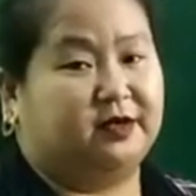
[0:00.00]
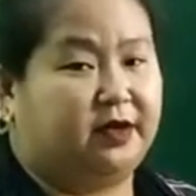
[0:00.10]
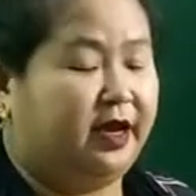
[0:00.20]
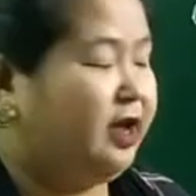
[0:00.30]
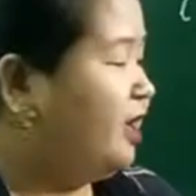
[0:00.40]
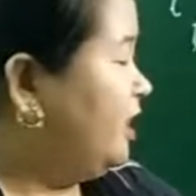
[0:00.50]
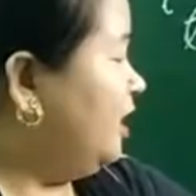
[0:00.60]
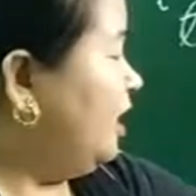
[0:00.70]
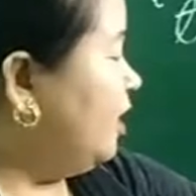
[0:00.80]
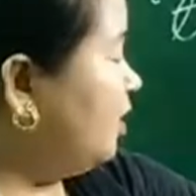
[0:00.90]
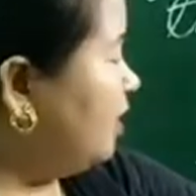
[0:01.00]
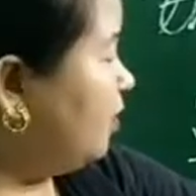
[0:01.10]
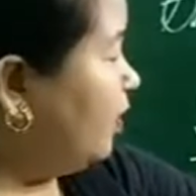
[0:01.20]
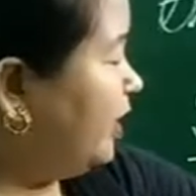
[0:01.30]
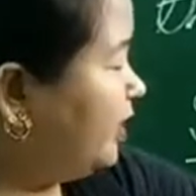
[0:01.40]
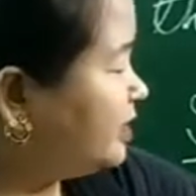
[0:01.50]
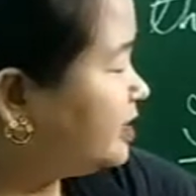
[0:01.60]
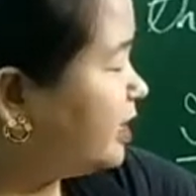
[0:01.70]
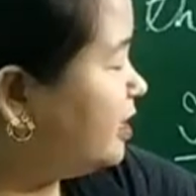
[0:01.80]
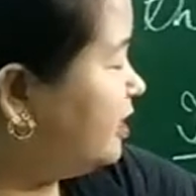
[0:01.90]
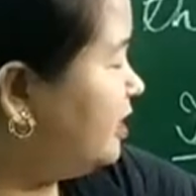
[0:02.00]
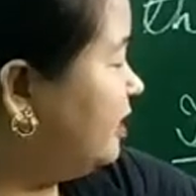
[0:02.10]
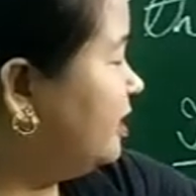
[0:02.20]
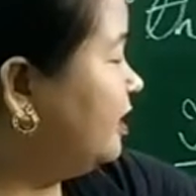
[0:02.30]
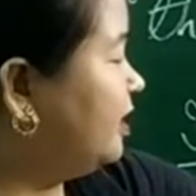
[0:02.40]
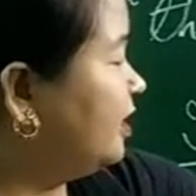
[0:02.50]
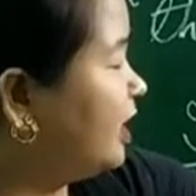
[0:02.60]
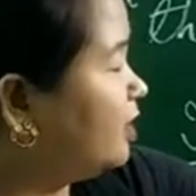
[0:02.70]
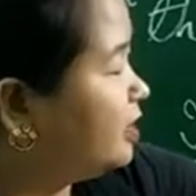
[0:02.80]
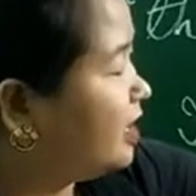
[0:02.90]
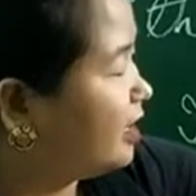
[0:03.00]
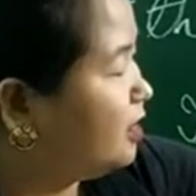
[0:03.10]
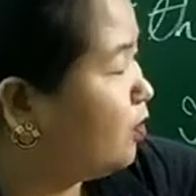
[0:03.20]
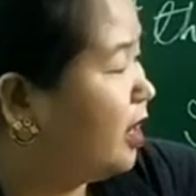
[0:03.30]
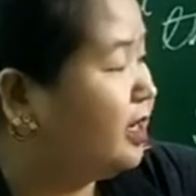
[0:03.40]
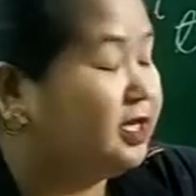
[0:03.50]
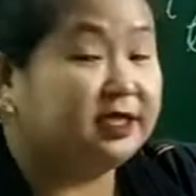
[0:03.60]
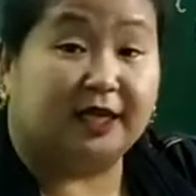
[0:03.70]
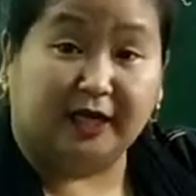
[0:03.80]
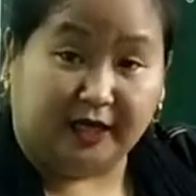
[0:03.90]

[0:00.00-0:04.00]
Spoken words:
Okay, one is singer and the other one is the